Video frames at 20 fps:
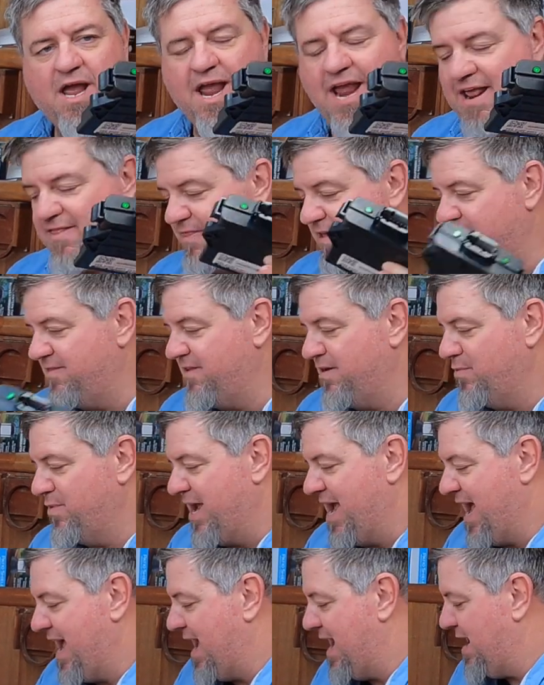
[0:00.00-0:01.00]
And then
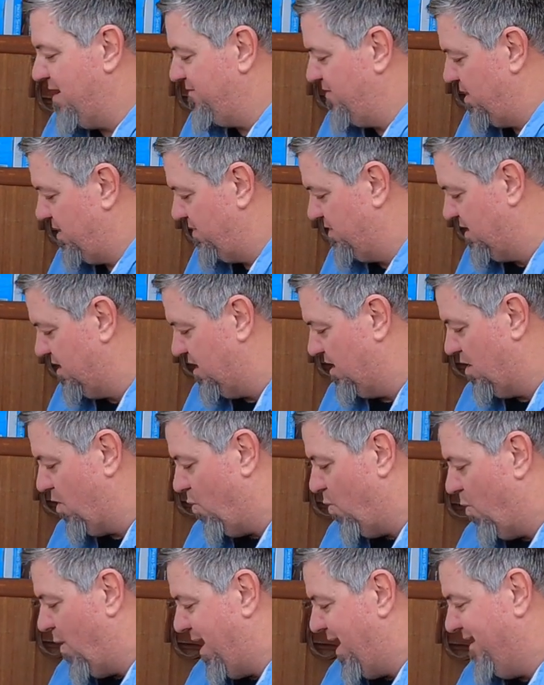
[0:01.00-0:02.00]
we have the
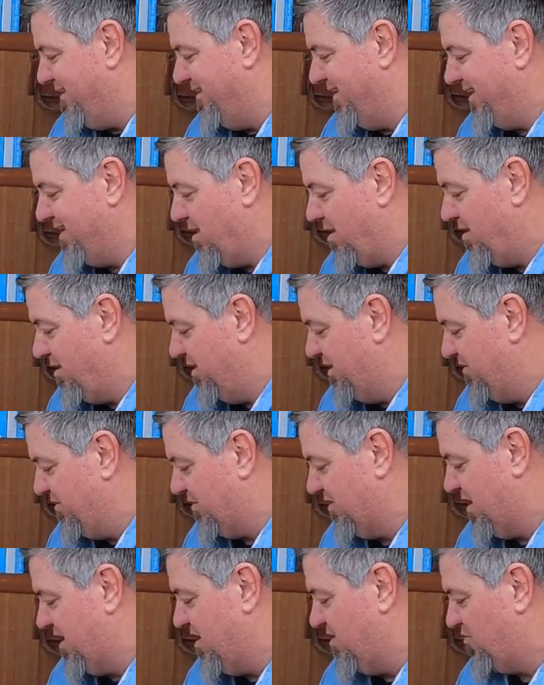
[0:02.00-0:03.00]
wiring
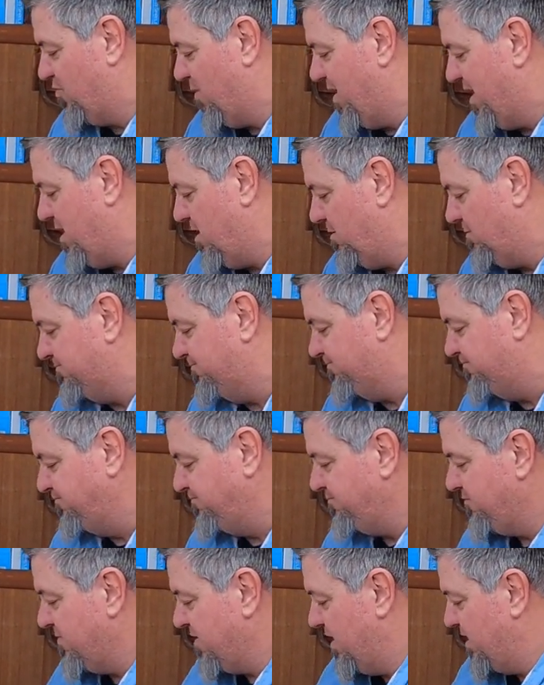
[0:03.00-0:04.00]
harness as well.
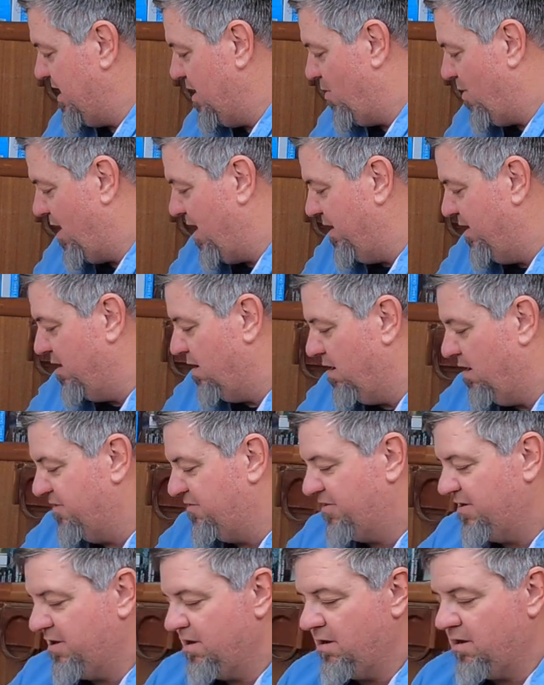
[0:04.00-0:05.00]
And that wiring
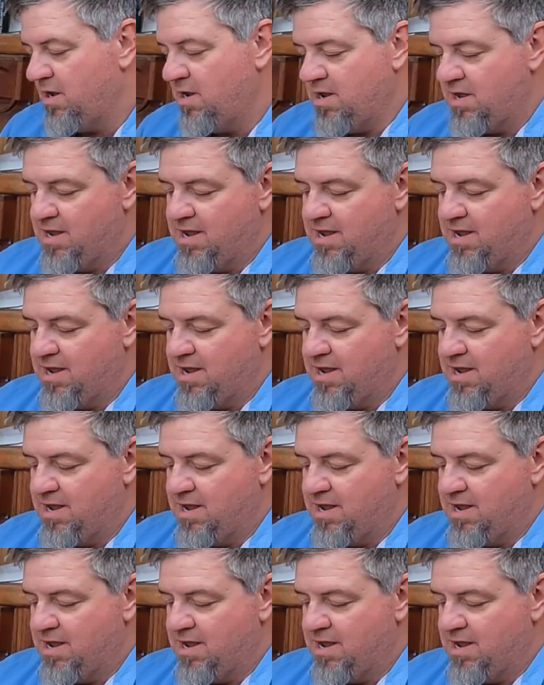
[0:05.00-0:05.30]
harness here,